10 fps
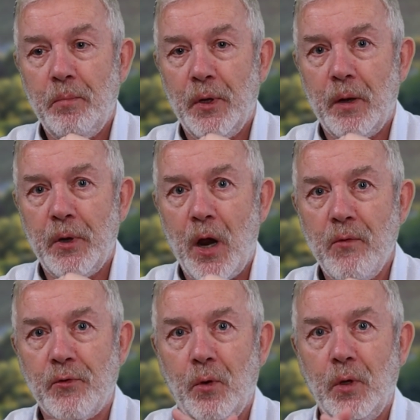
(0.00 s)
But
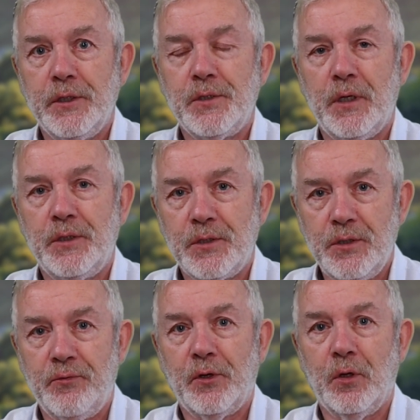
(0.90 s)
overall, it's
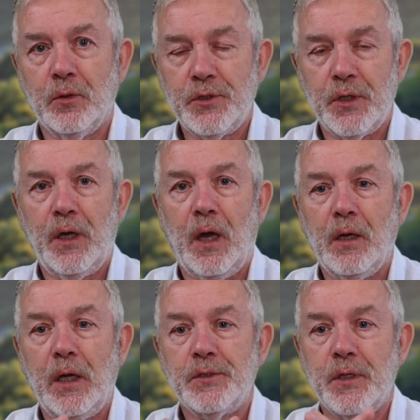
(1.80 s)
difficult to get
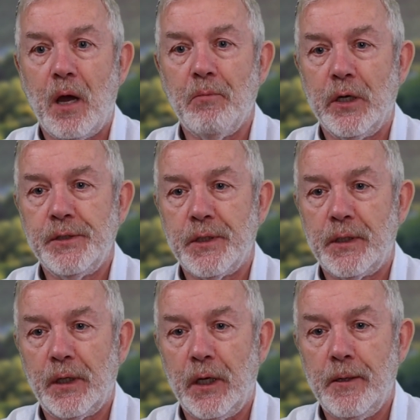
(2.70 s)
into that mindset
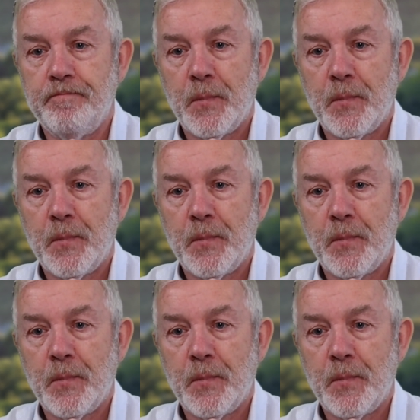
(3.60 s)
again.